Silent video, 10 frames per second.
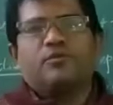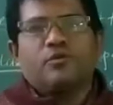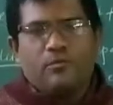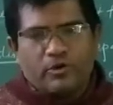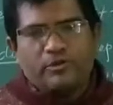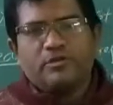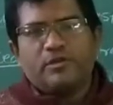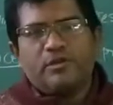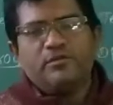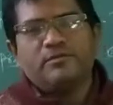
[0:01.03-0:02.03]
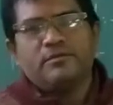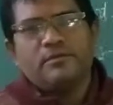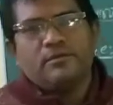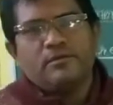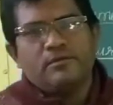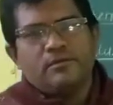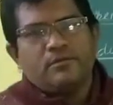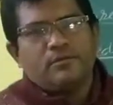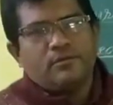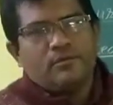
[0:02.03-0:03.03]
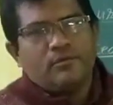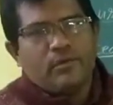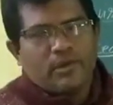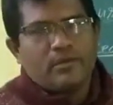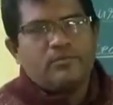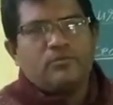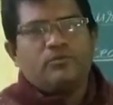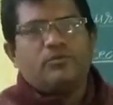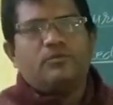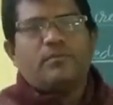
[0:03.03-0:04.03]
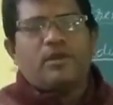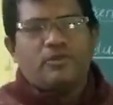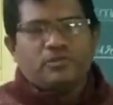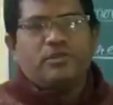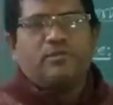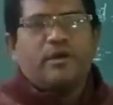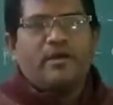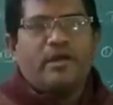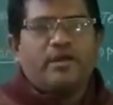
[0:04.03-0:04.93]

Good morning, children. Welcome to Biology Reward,